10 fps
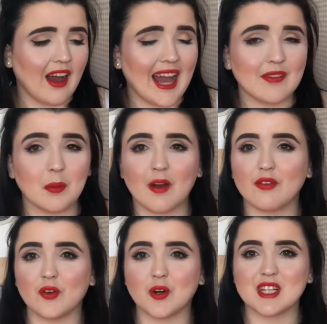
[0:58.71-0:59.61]
I have
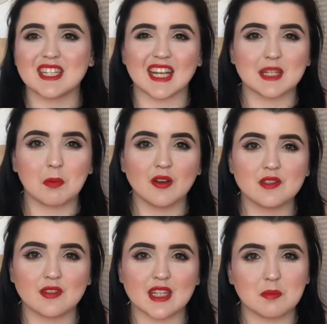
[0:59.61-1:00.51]
about 4 to 6
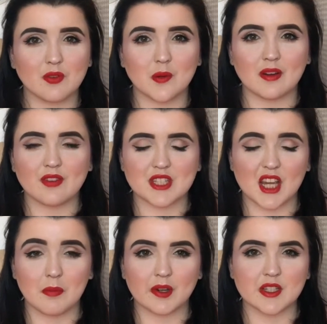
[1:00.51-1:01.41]
puffs of this before my
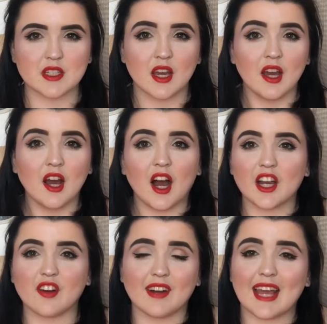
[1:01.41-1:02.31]
physio because
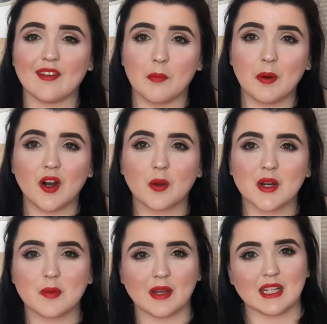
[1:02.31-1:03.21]
I currently have a bug,
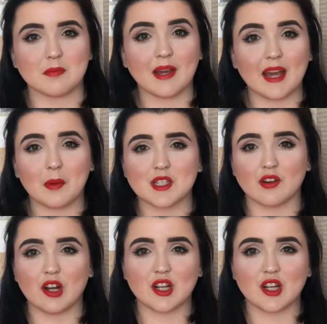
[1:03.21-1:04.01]
which means my airways are a